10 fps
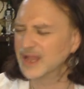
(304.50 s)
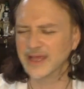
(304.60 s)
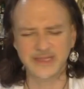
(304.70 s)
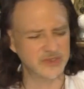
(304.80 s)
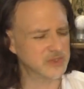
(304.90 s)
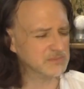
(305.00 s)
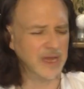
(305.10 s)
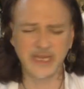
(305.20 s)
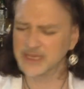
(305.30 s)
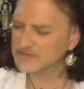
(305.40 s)
Like there's
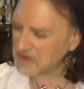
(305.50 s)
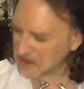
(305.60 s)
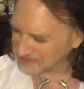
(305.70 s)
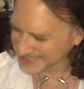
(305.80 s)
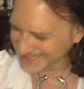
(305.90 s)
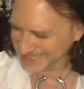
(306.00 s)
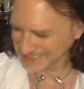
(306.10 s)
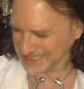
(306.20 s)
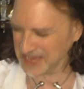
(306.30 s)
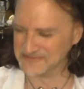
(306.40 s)
money involved in
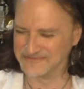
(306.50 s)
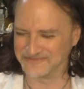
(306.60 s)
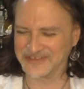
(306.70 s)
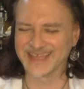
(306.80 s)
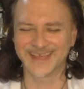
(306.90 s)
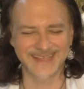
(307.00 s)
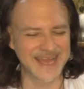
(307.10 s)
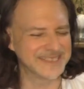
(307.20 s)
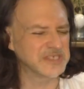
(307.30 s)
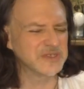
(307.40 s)
this. I'm feeling
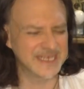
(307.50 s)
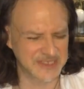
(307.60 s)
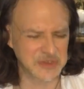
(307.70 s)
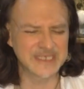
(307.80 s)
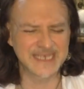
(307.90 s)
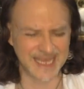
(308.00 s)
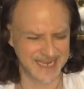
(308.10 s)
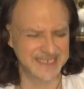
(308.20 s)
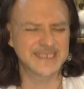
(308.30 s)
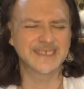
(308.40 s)
that. So let's really get
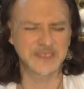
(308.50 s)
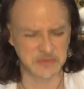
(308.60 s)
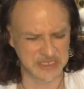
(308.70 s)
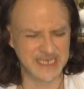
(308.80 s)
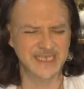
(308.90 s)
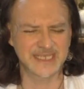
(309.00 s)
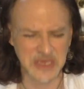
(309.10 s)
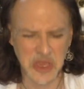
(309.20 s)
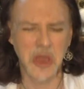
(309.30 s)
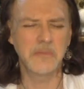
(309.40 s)
into this, please.
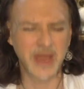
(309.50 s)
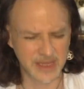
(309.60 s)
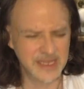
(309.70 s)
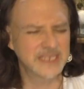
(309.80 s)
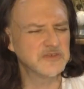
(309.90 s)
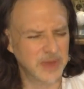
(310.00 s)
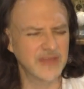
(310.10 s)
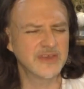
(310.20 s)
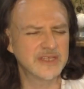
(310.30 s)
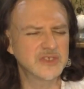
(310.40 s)
My collective
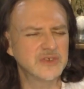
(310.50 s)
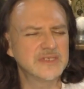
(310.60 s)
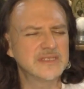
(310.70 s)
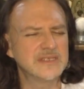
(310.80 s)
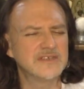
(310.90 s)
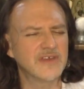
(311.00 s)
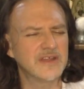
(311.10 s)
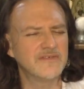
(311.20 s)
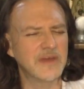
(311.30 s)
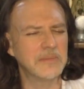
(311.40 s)
pantheons. Who's the
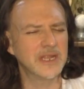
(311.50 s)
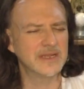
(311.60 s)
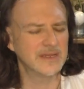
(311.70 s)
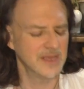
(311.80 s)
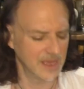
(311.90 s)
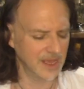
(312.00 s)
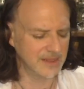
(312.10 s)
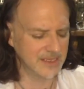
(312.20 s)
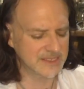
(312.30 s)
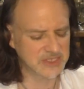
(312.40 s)
divine feminine
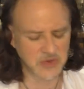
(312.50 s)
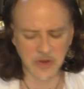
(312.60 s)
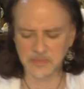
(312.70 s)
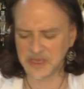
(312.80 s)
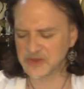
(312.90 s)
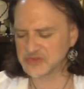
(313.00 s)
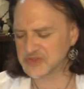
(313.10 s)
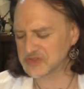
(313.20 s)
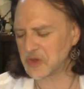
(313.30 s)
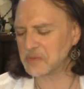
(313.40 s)
in this Scorpio
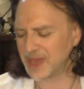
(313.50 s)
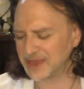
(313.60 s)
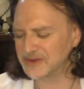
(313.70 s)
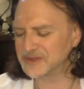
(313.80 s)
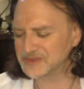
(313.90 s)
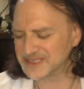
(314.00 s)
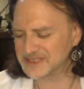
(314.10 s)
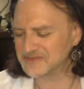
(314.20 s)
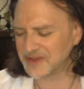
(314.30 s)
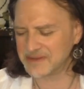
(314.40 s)
soulmate? And who's
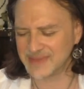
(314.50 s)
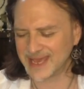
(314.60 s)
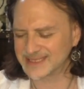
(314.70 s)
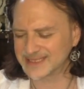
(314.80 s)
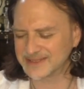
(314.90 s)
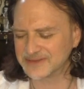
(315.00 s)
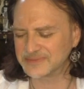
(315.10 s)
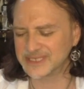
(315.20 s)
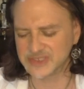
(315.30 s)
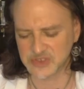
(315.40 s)
the divine masculine?
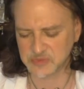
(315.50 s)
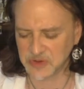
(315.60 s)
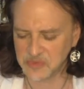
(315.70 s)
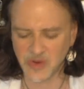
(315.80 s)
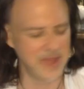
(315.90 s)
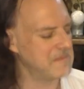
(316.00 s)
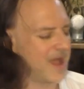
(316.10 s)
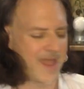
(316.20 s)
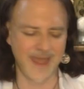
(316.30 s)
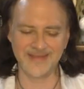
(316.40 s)
Please just put them right in
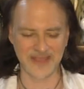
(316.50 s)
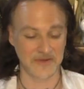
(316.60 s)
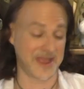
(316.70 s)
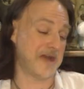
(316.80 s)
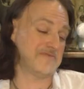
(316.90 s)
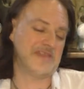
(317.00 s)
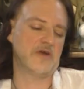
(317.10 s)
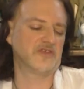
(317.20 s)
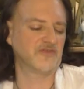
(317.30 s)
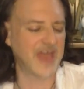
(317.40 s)
my hand. There we go.
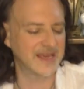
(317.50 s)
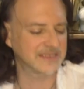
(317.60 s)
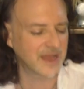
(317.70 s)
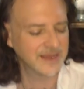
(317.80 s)
That was fast.